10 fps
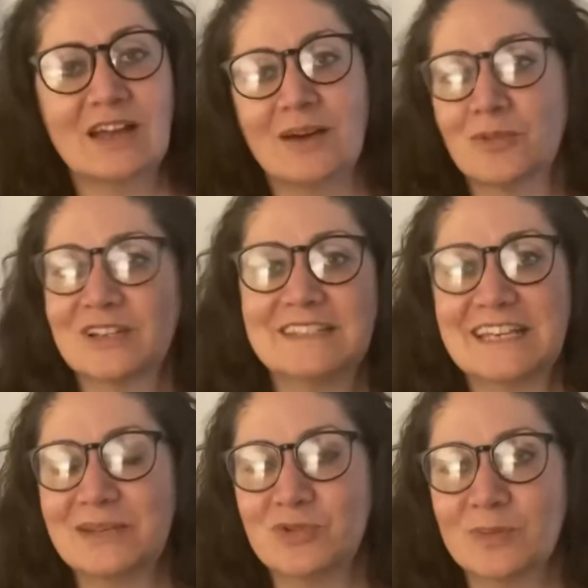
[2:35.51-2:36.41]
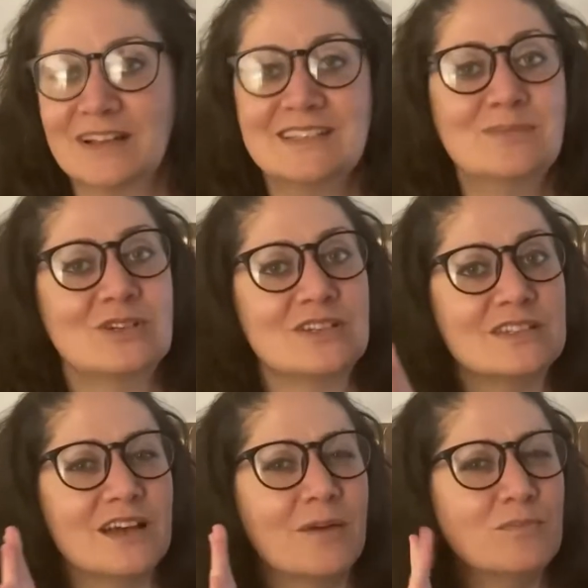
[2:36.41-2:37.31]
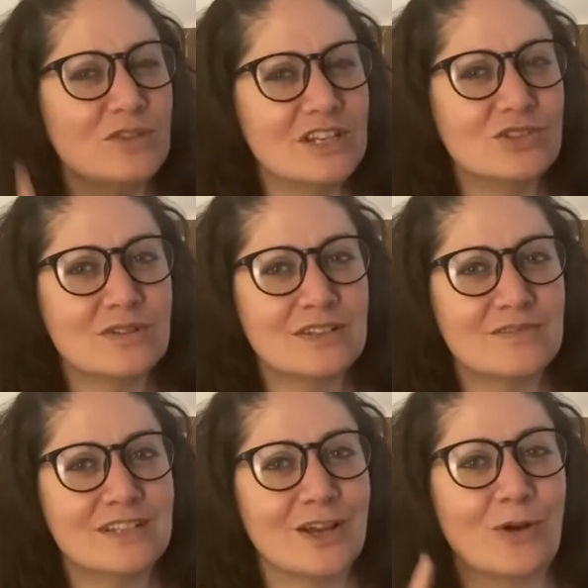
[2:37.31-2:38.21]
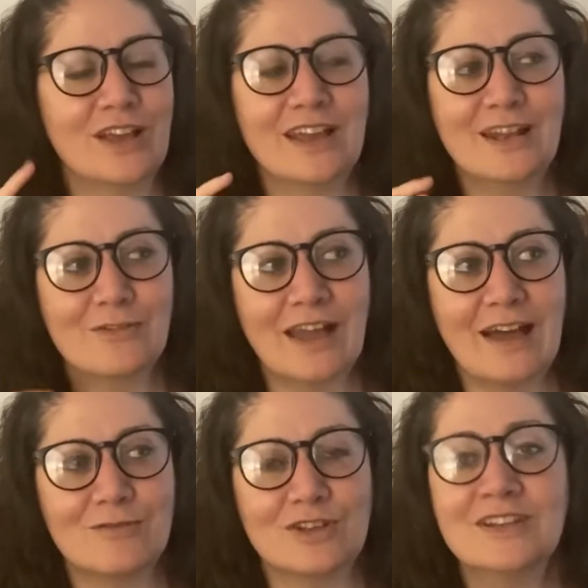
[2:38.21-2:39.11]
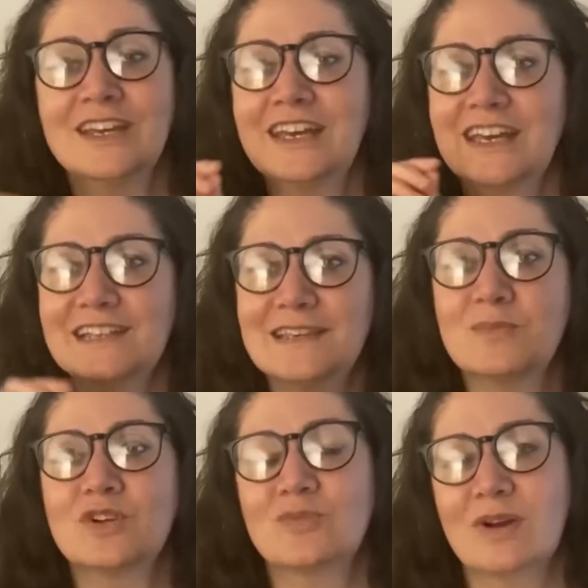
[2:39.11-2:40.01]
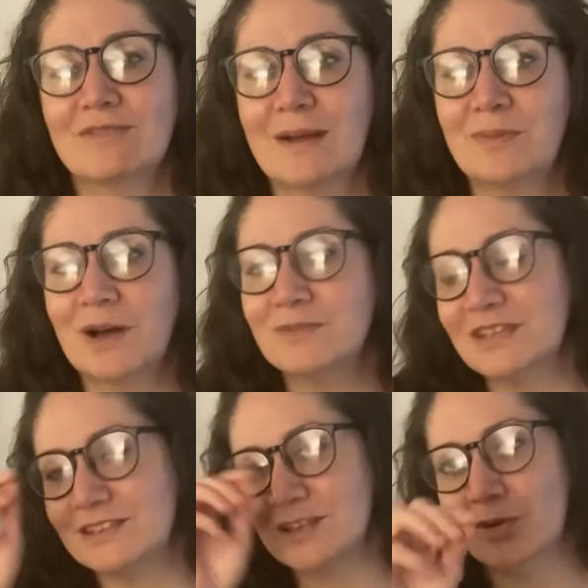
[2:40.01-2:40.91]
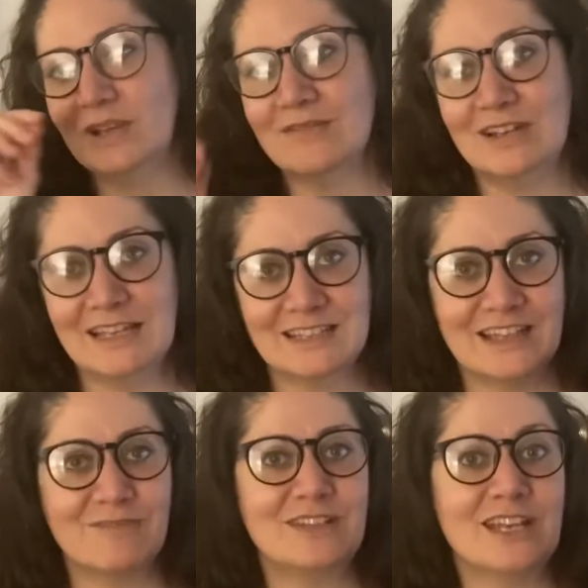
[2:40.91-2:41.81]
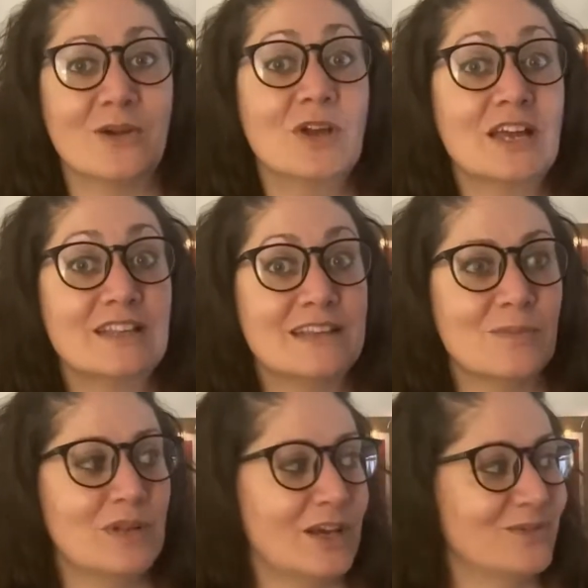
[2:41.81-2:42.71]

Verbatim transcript: I'm not going to say any more about it because I'm pretty sure I've done a video on it and if I haven't it's in one of my wrap ups and so I'll leave a link to that video down below.